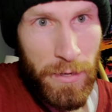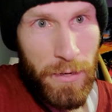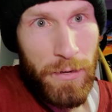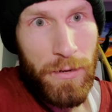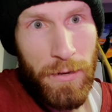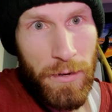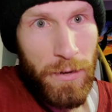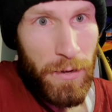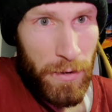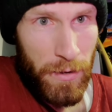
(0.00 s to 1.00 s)

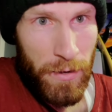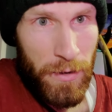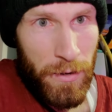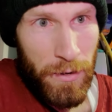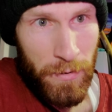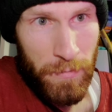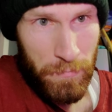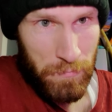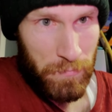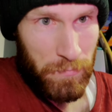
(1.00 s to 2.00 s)

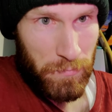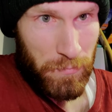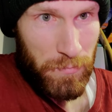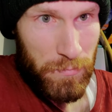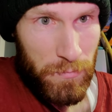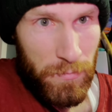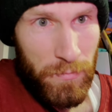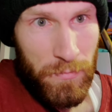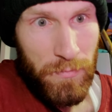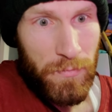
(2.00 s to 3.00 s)

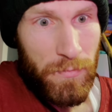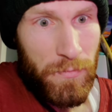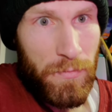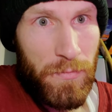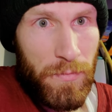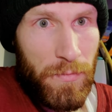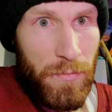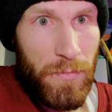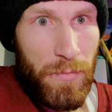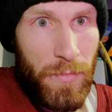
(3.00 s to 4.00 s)

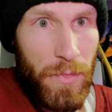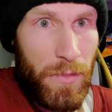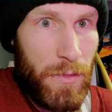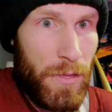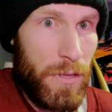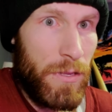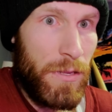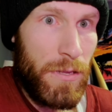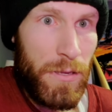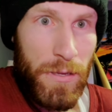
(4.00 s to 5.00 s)

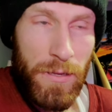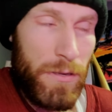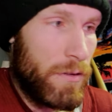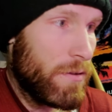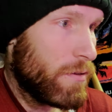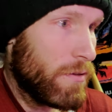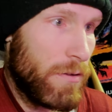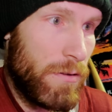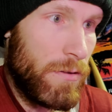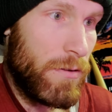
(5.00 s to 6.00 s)

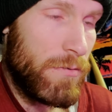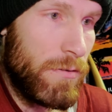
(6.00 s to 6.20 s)
No one is speaking in this clip.